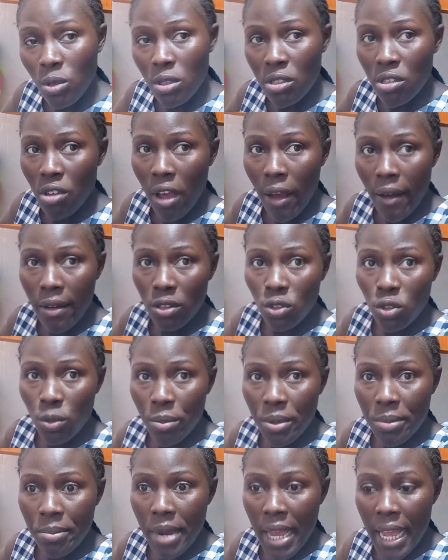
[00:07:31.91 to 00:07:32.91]
So I want to
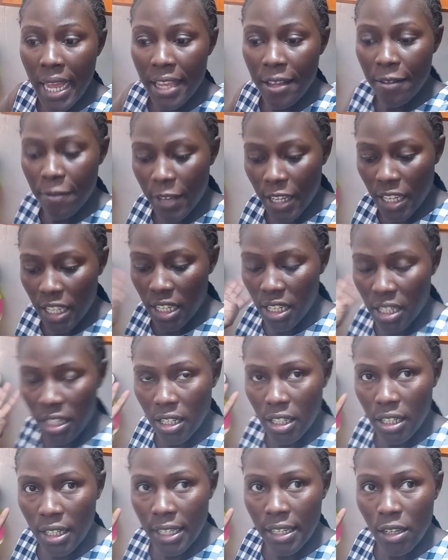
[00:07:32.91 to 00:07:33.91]
prepare
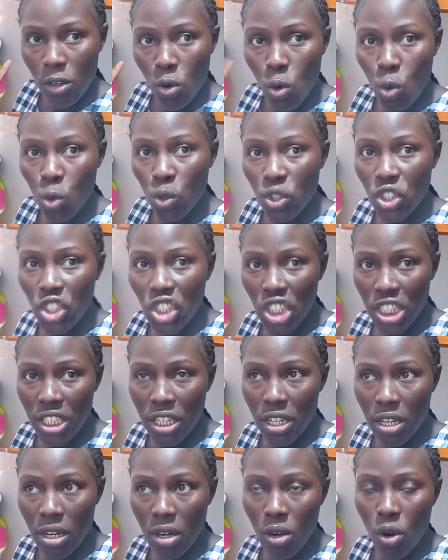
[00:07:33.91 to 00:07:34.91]
evening uji,